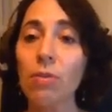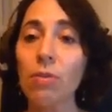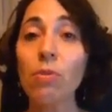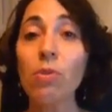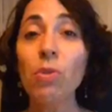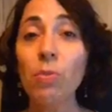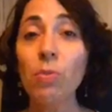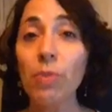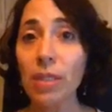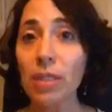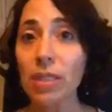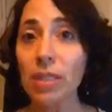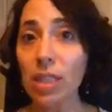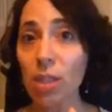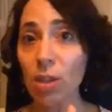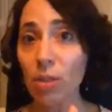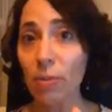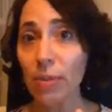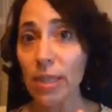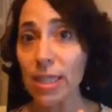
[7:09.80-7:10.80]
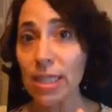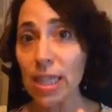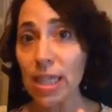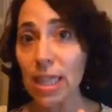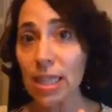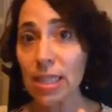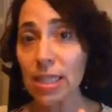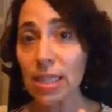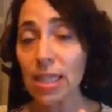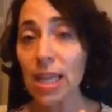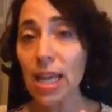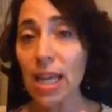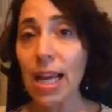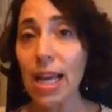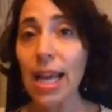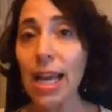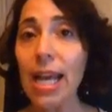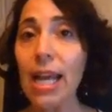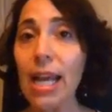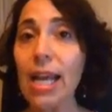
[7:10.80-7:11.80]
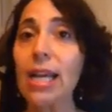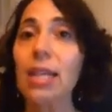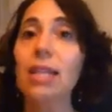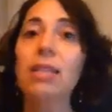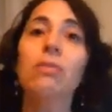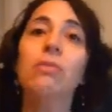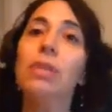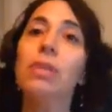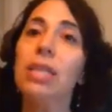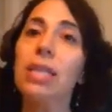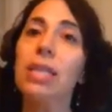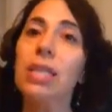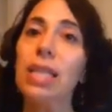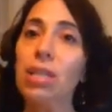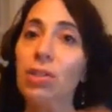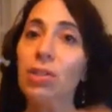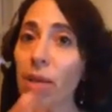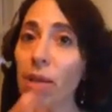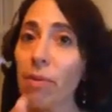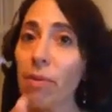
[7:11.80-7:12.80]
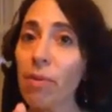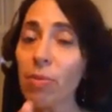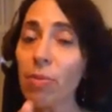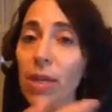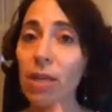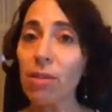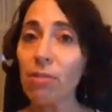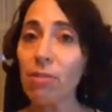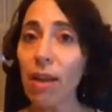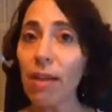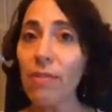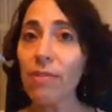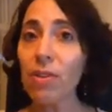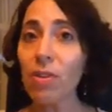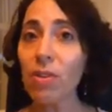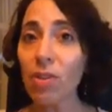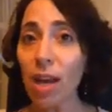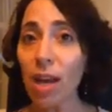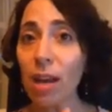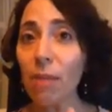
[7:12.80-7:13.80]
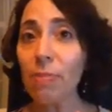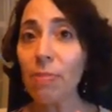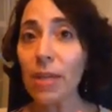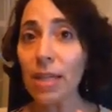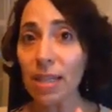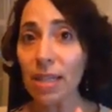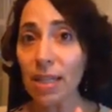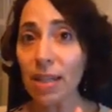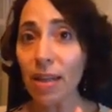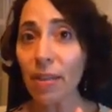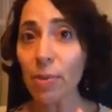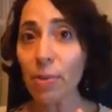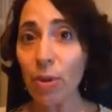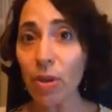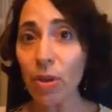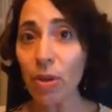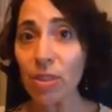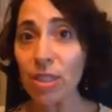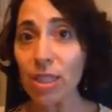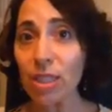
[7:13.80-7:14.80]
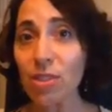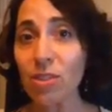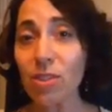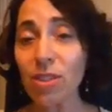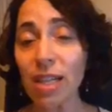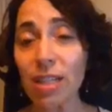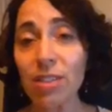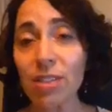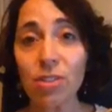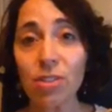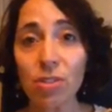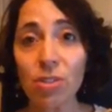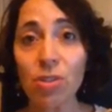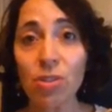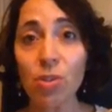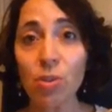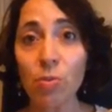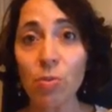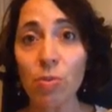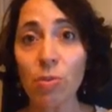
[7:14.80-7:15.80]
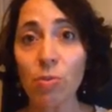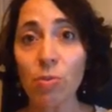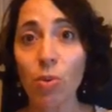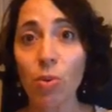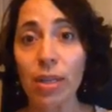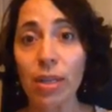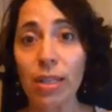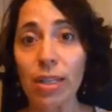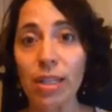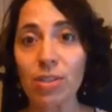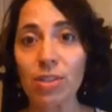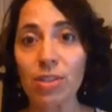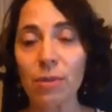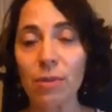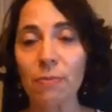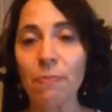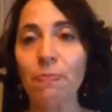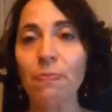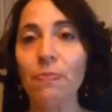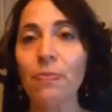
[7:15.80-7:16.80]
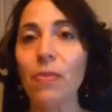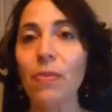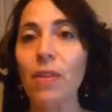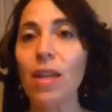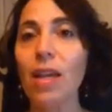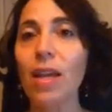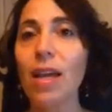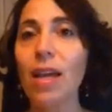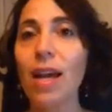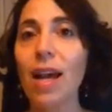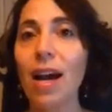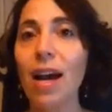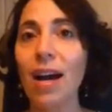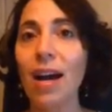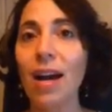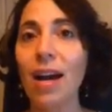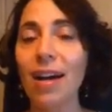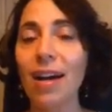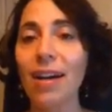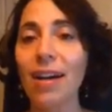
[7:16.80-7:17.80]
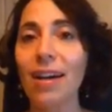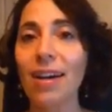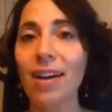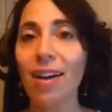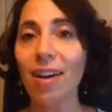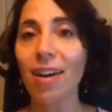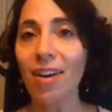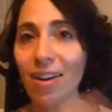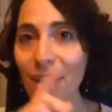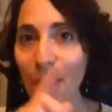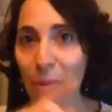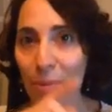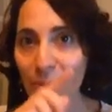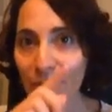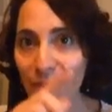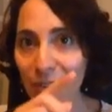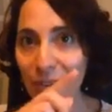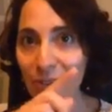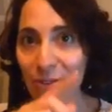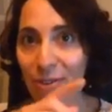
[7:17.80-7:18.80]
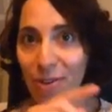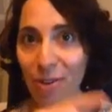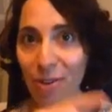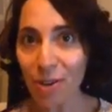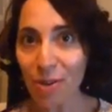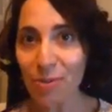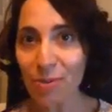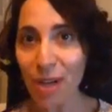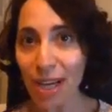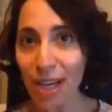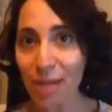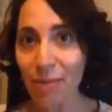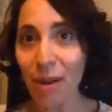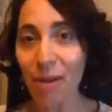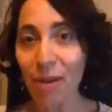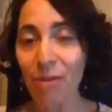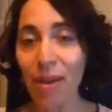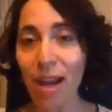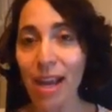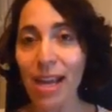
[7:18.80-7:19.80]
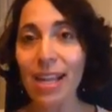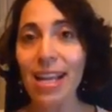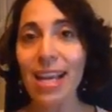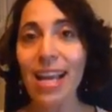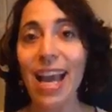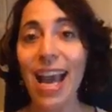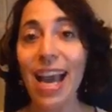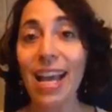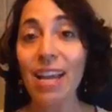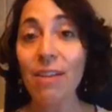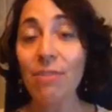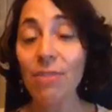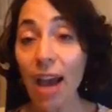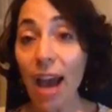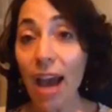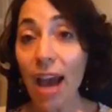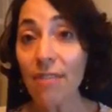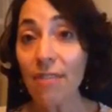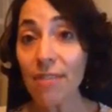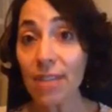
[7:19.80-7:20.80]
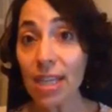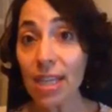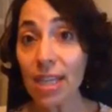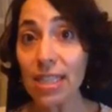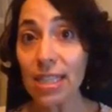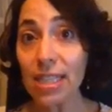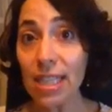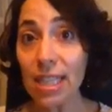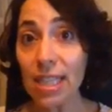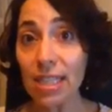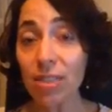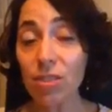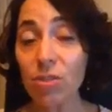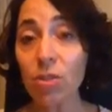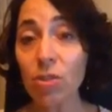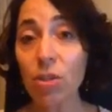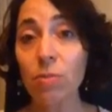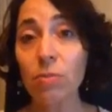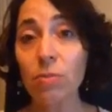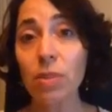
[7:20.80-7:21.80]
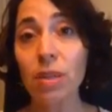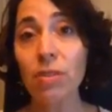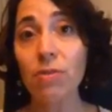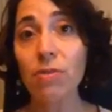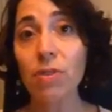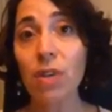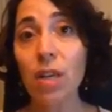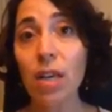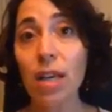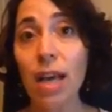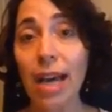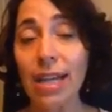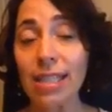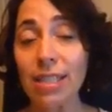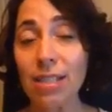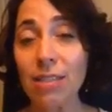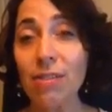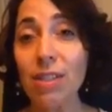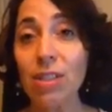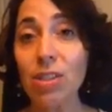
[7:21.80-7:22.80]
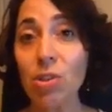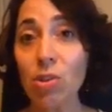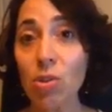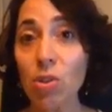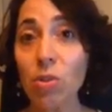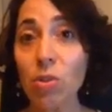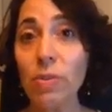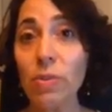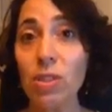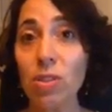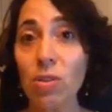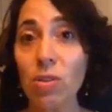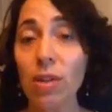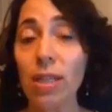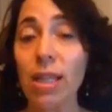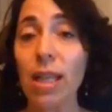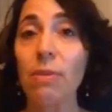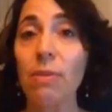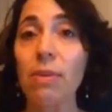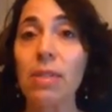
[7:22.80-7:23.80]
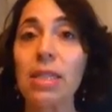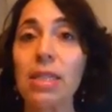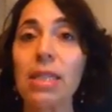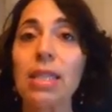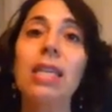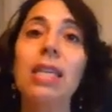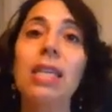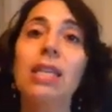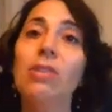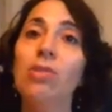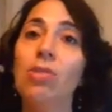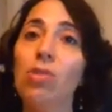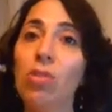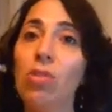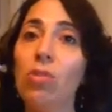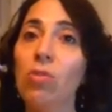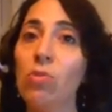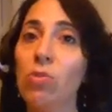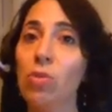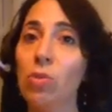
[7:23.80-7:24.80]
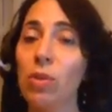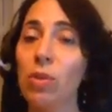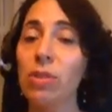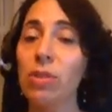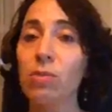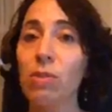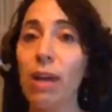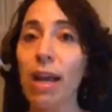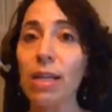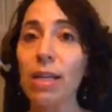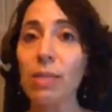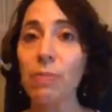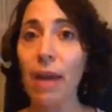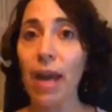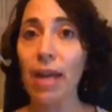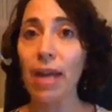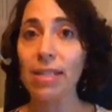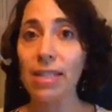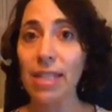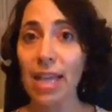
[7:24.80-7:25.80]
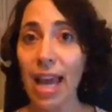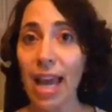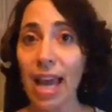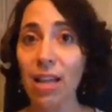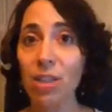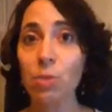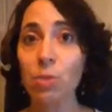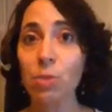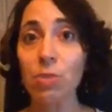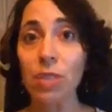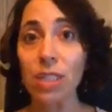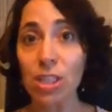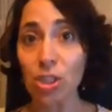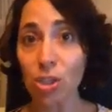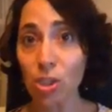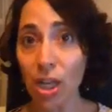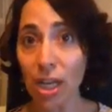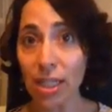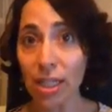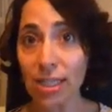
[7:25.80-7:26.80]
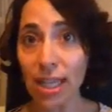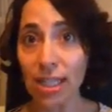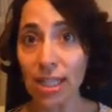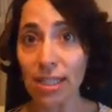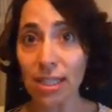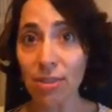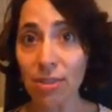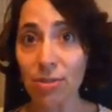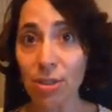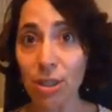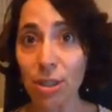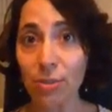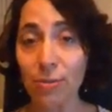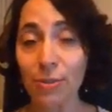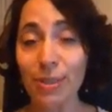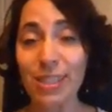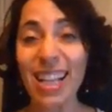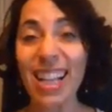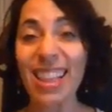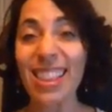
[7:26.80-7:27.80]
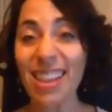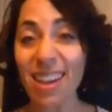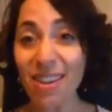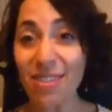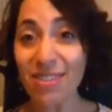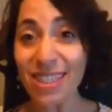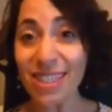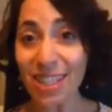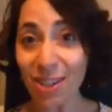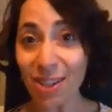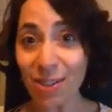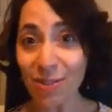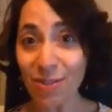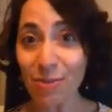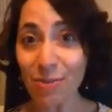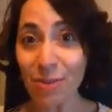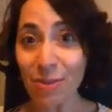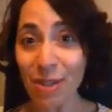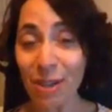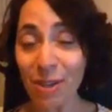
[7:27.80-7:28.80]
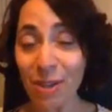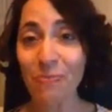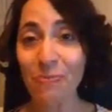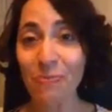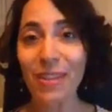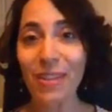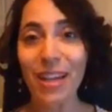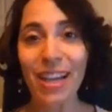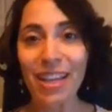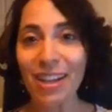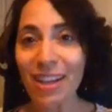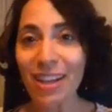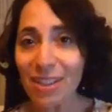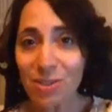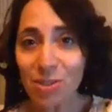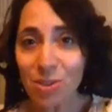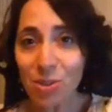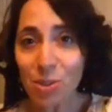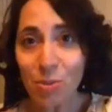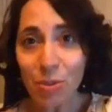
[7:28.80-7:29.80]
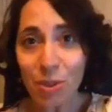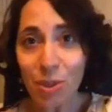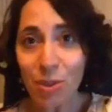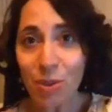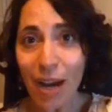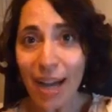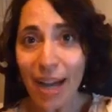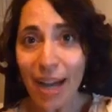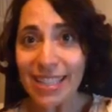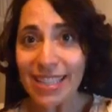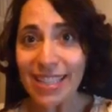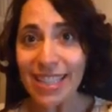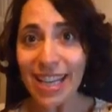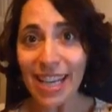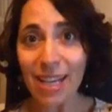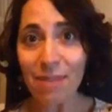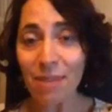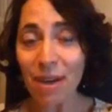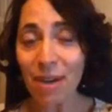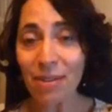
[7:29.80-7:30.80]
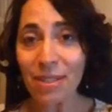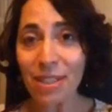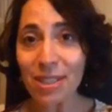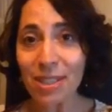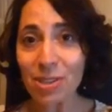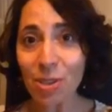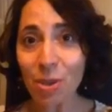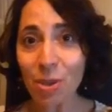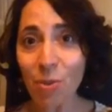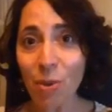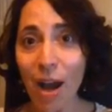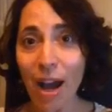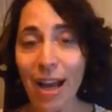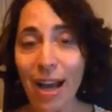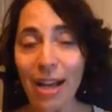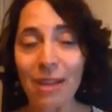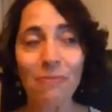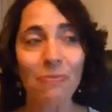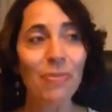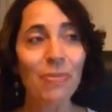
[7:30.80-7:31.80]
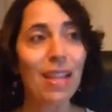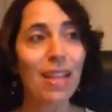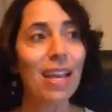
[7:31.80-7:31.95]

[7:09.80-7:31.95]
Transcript: through building your business. And really, each time you bring in revenue, you're helping another person. So that's just a super important thing too. Heart it up if you know what I'm talking about, right? And if you have any ideas in terms of activities you could be doing that would lead you to a direct path to cash, please jot that down too, because I'd love to hear from you. You guys are super quiet tonight. I'm not really sure why.